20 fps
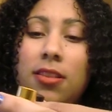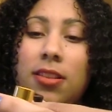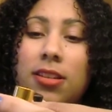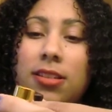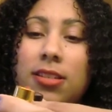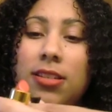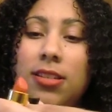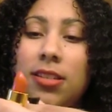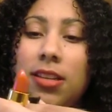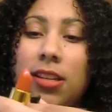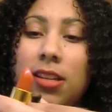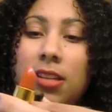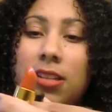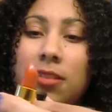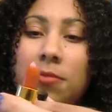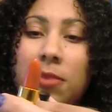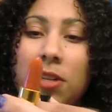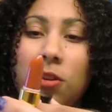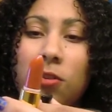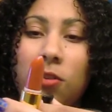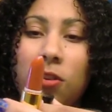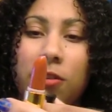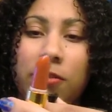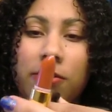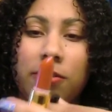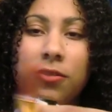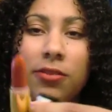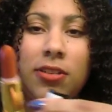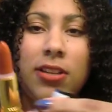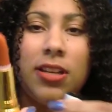This is the Kiss Me
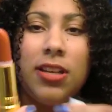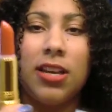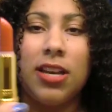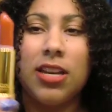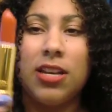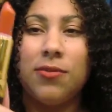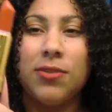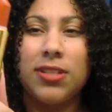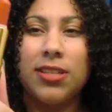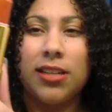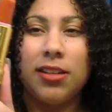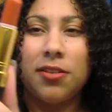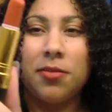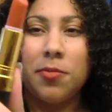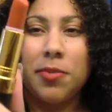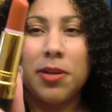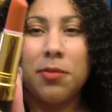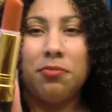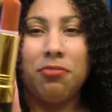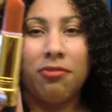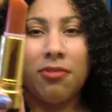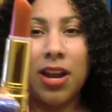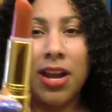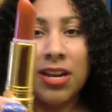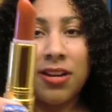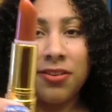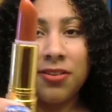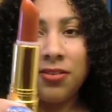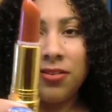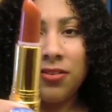Coral. And it was a little bit
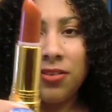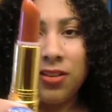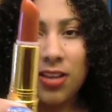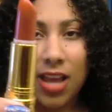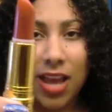brighter.